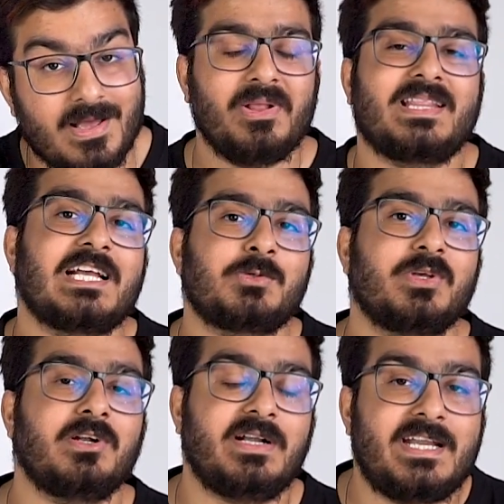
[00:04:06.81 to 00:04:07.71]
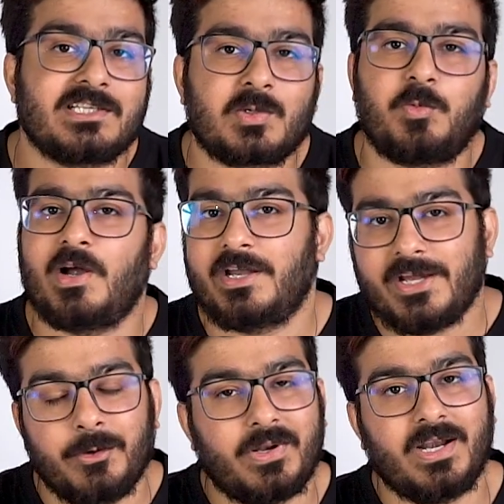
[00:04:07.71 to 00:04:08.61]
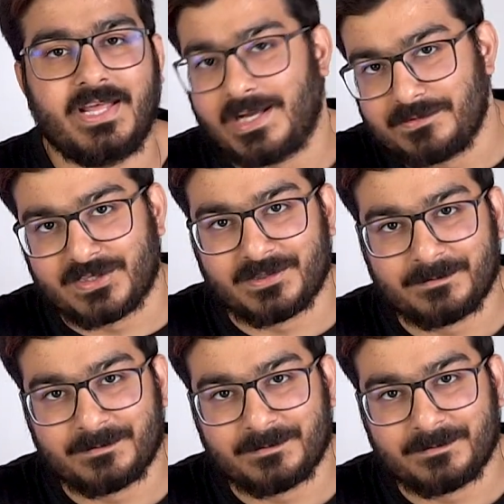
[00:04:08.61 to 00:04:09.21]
Well, that's where the diskpart utility comes in.